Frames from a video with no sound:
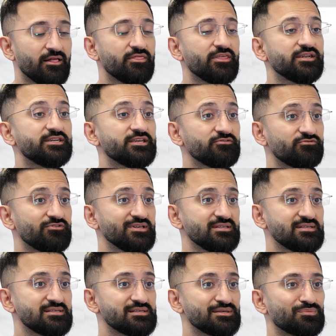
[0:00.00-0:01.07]
The
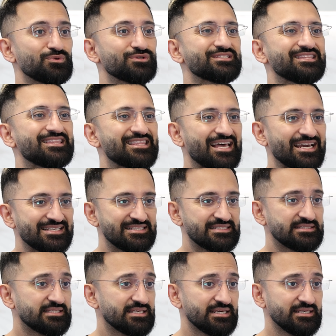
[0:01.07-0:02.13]
difference was night
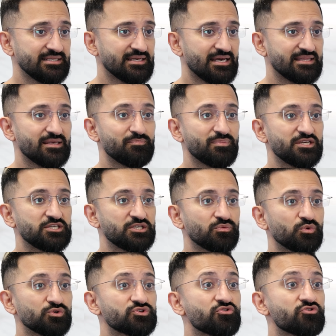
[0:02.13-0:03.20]
and day, and the
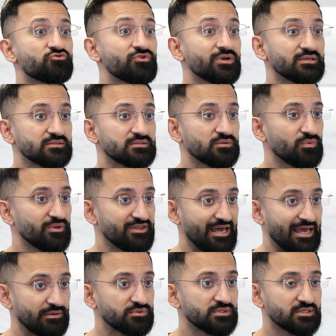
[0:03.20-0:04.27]
patient was thrilled with the
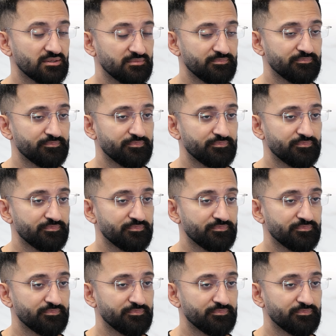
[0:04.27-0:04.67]
outcome.